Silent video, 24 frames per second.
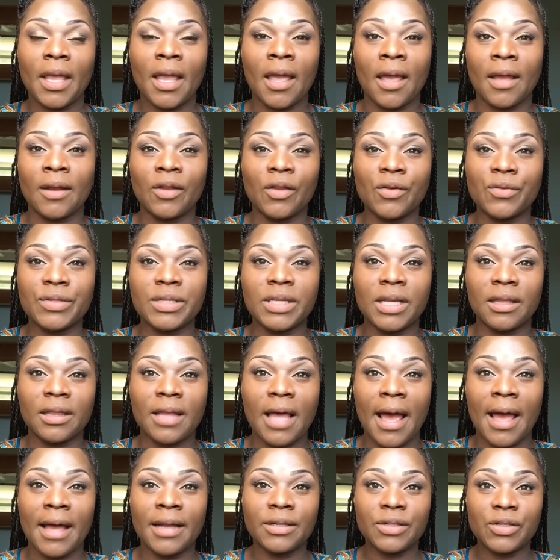and using
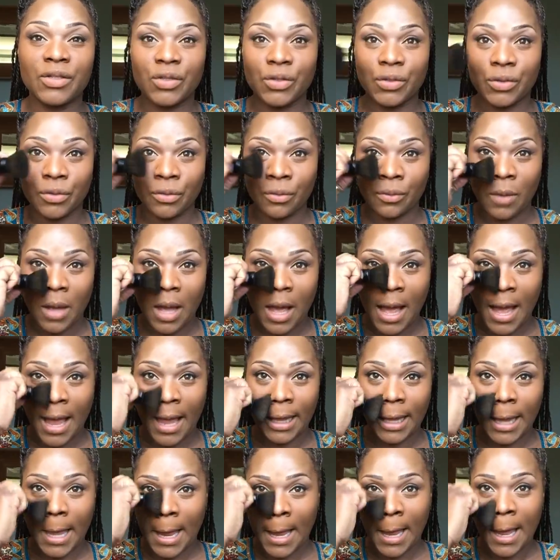that to
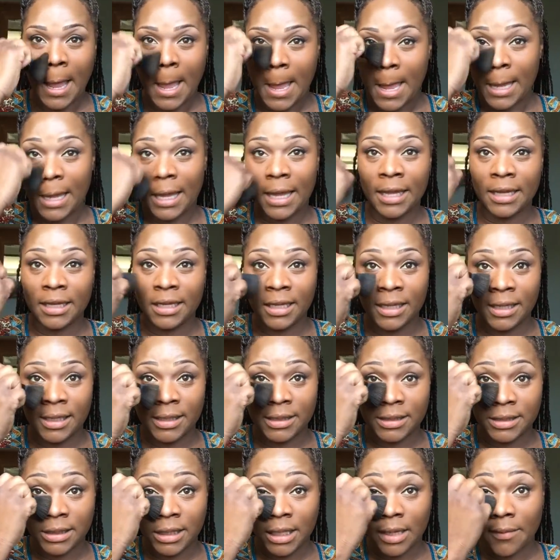highlight, it
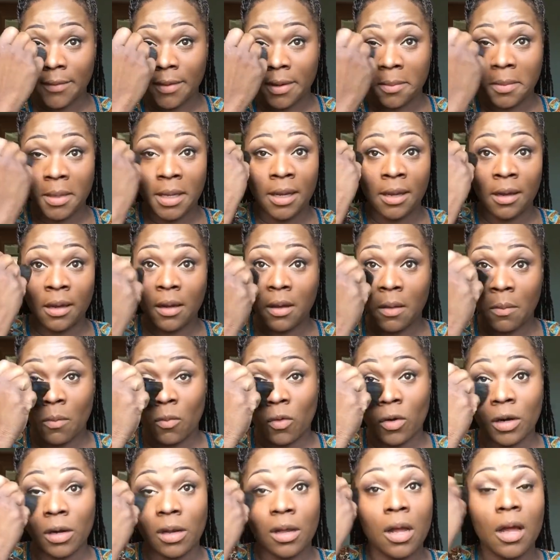is giving me
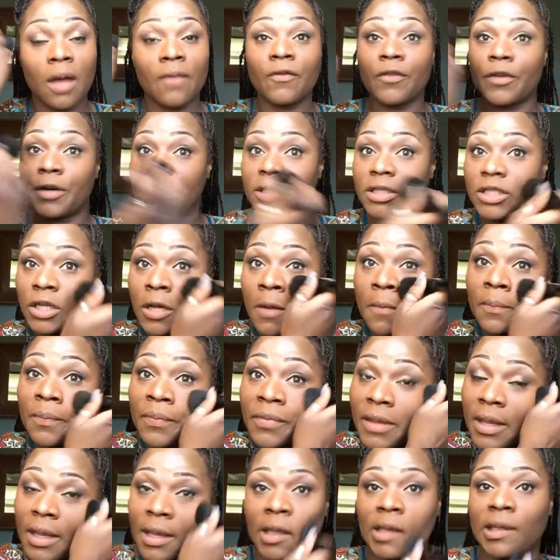more coverage.
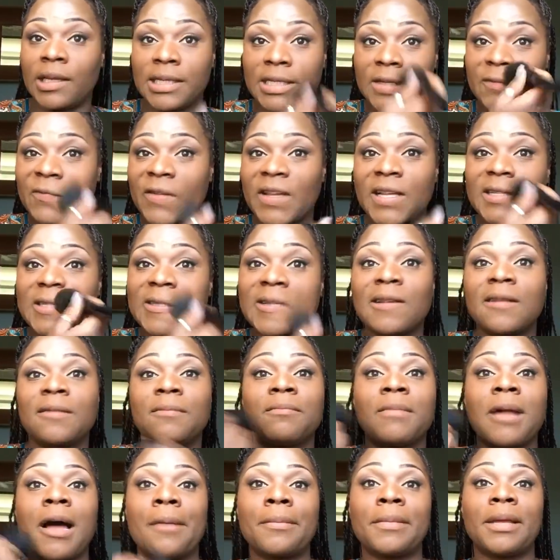And let's face
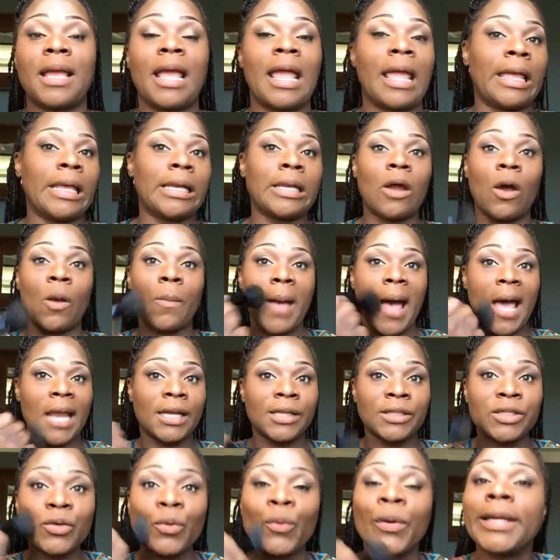it, mama ain't
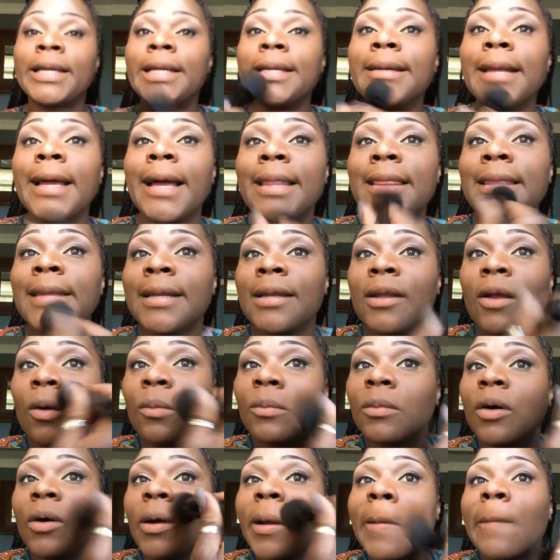nobody 20 nothing no
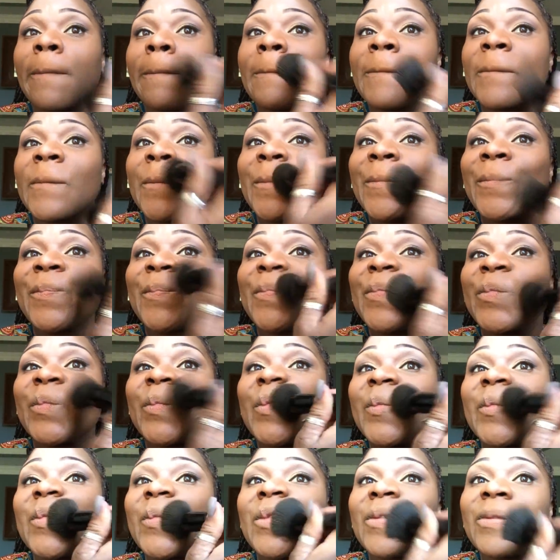more.
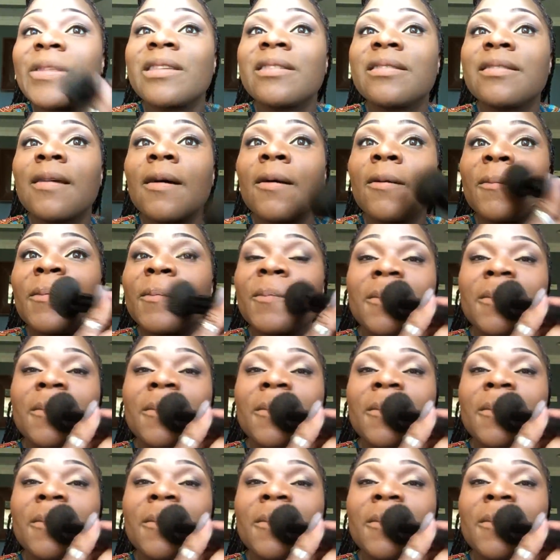So